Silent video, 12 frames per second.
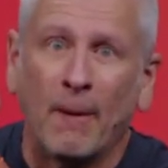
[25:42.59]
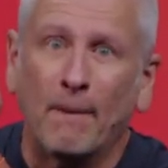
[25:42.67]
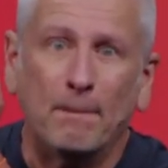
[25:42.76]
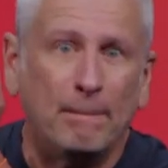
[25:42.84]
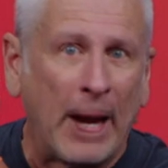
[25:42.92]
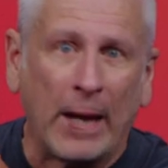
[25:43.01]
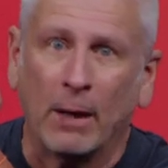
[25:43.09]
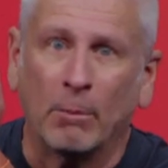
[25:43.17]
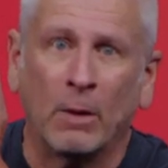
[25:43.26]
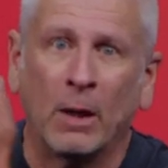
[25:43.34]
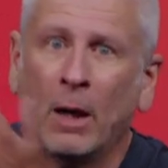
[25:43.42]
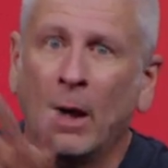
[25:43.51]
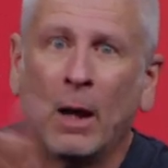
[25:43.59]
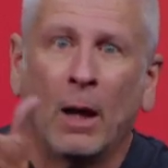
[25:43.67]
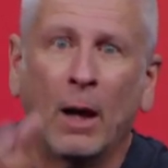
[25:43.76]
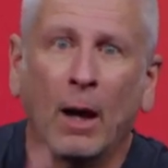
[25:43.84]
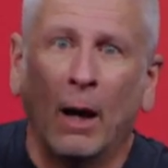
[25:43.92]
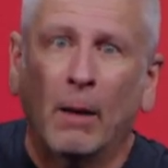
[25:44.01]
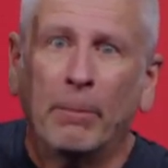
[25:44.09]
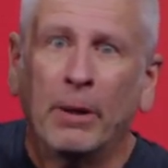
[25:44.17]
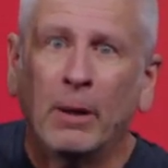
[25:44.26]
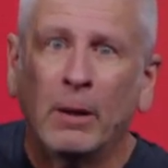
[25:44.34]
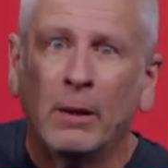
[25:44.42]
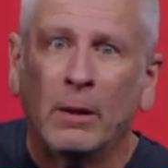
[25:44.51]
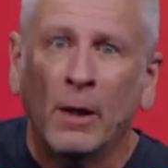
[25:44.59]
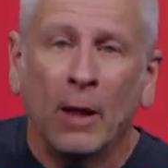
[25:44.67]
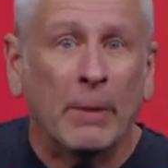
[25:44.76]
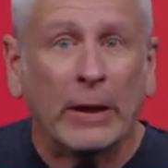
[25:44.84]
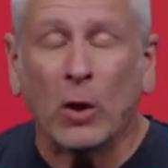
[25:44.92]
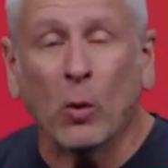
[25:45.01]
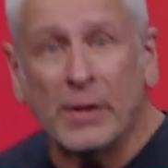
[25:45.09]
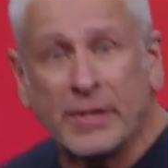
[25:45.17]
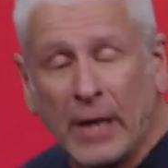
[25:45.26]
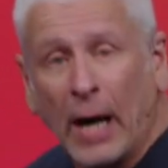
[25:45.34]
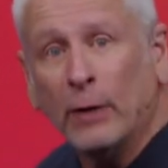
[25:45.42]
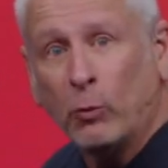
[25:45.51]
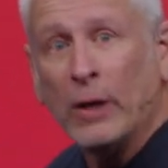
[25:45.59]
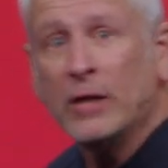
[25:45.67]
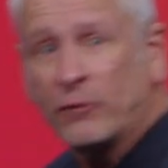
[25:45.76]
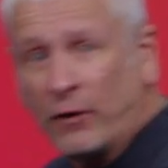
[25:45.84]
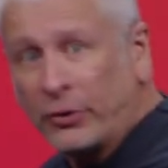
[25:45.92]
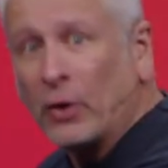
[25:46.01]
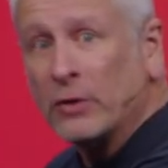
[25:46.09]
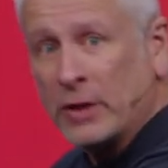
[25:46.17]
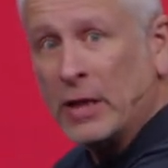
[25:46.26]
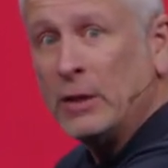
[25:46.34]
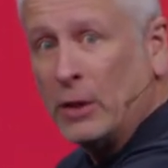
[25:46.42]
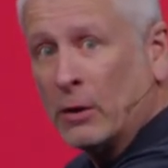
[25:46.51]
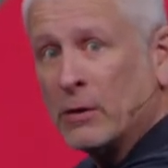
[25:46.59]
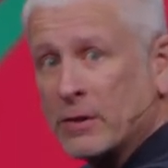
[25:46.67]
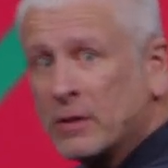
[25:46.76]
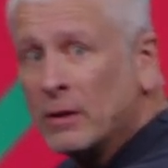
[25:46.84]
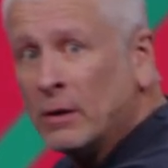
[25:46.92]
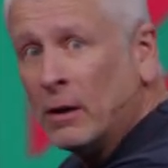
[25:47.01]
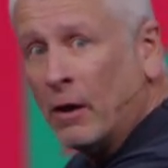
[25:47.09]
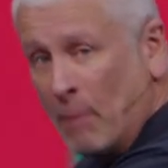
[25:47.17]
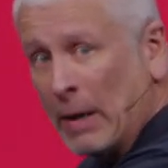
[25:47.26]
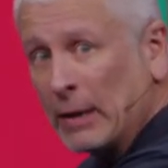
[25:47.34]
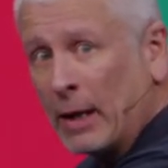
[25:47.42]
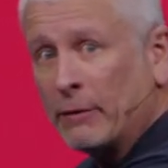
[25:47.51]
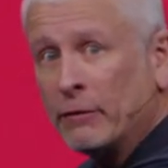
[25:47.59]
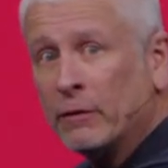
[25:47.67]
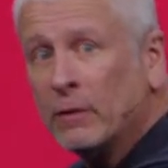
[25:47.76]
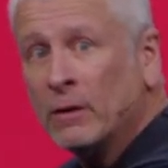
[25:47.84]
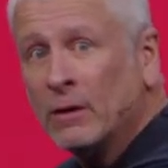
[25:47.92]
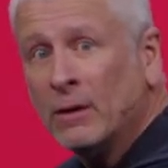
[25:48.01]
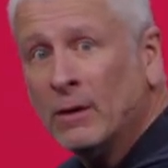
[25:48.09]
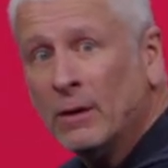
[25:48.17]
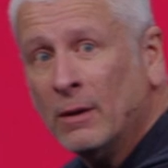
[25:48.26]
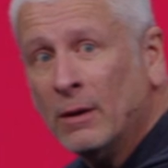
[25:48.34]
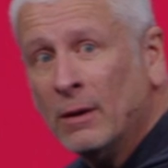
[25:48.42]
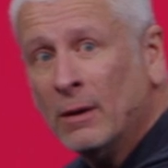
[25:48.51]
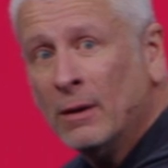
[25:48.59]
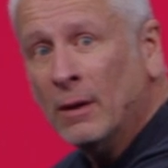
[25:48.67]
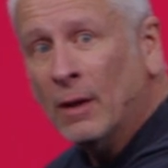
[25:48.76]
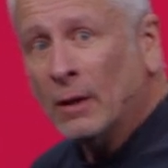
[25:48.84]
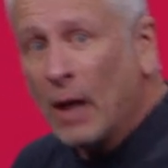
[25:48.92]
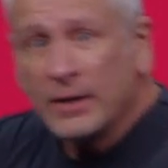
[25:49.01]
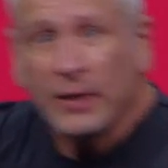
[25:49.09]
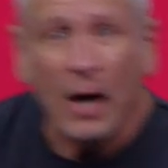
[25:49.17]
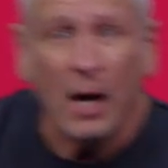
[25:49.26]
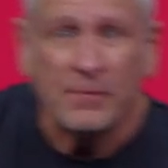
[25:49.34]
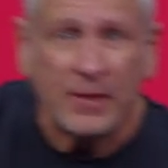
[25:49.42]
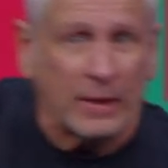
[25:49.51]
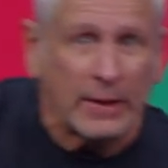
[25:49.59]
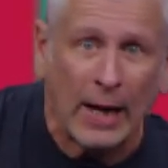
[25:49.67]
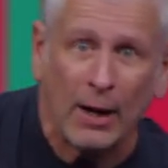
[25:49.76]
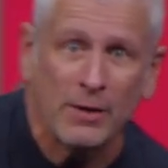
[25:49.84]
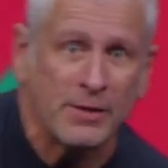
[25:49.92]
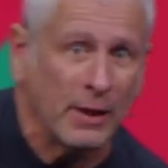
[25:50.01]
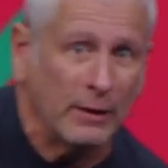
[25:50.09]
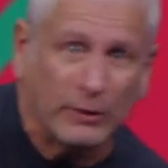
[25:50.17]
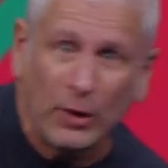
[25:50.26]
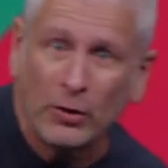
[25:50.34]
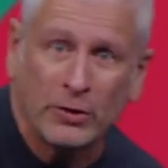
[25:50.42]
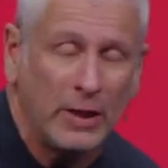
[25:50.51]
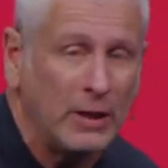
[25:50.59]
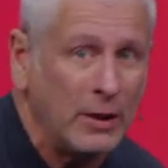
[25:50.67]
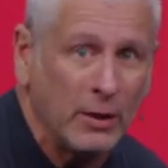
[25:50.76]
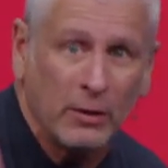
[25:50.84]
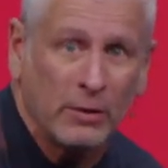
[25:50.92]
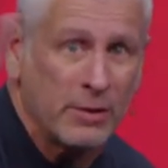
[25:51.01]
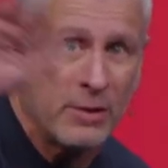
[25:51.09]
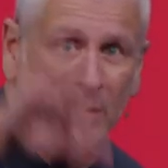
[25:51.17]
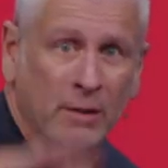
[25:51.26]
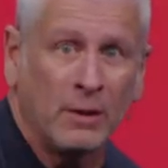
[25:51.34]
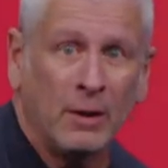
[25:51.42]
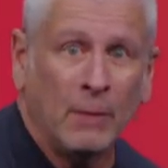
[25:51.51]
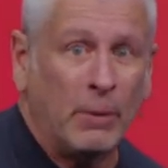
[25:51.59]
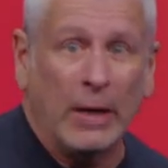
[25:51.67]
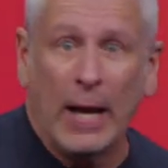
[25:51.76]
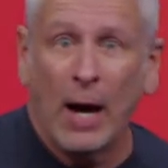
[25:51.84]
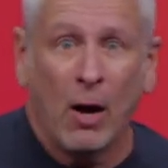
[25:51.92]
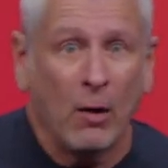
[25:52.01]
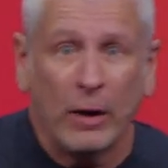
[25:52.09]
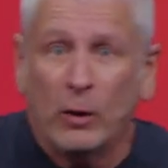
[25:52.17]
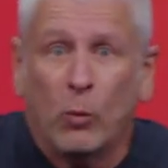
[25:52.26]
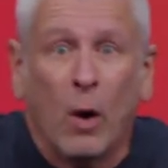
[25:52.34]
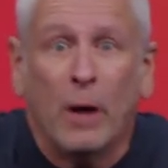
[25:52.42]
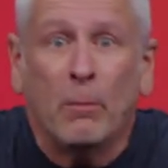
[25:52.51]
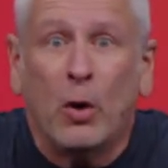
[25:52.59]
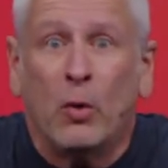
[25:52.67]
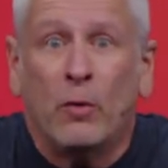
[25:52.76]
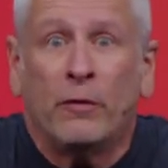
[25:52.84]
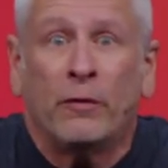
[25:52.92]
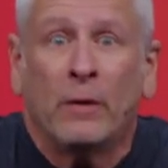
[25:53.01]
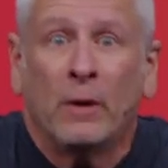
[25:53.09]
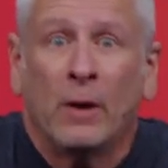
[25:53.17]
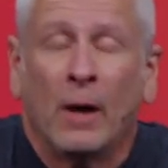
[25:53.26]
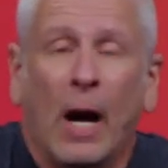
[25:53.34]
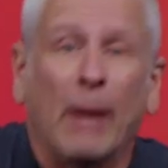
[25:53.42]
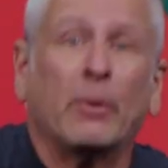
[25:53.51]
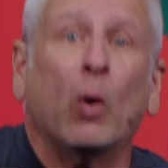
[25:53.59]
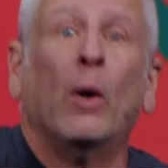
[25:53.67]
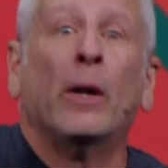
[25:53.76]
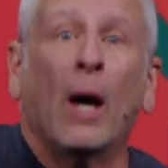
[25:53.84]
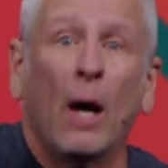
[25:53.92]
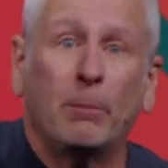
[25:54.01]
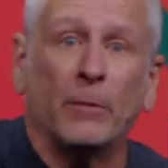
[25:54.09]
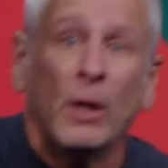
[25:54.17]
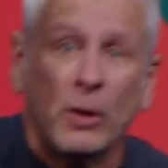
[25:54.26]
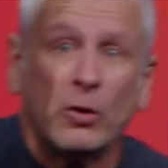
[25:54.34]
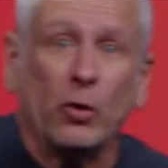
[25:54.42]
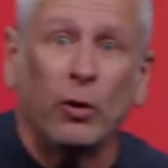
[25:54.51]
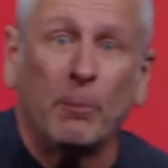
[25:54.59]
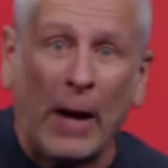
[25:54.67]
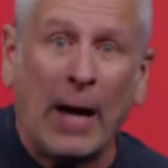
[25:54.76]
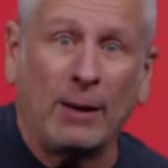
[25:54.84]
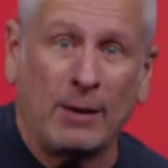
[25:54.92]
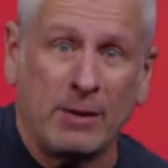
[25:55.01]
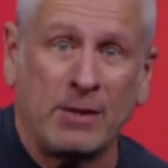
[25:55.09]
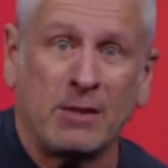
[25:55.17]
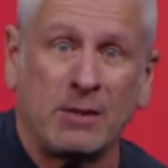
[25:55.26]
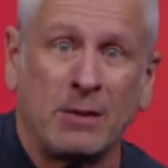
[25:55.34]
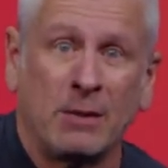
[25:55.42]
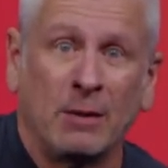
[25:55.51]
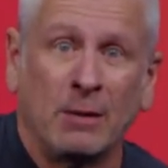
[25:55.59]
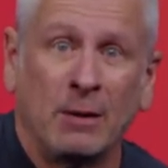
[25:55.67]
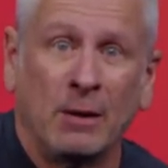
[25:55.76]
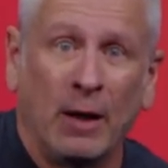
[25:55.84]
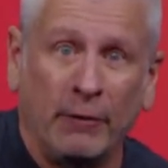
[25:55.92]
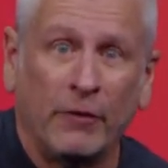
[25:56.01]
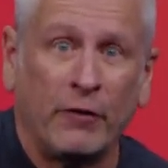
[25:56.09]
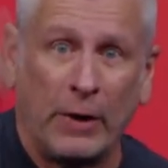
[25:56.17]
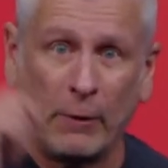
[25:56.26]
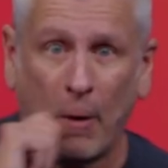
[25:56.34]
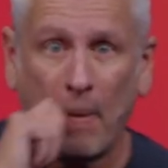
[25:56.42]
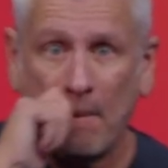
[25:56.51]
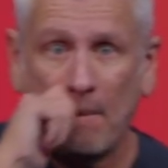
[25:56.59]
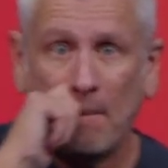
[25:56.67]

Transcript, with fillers: Bam, up. Been going sideways for thirteen years of my life. Lots of ups and downs in the thirteen years. But now in one move, I'm going up to the palace of the Pharaoh.